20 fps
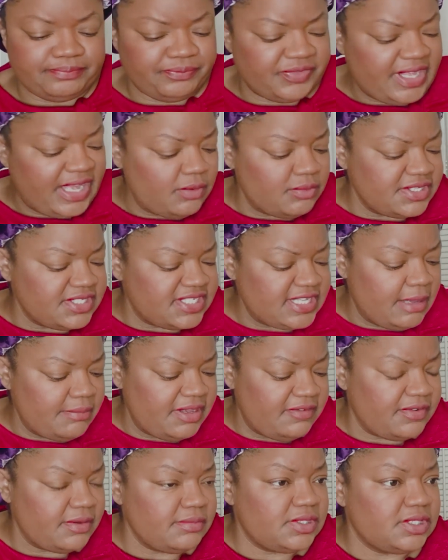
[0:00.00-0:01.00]
That one's Semi
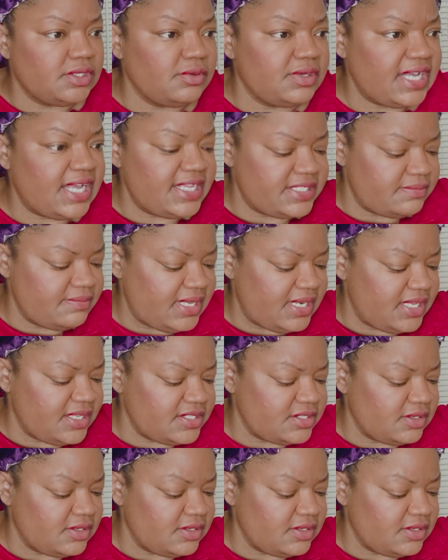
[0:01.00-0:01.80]
from Glow Cosmetics,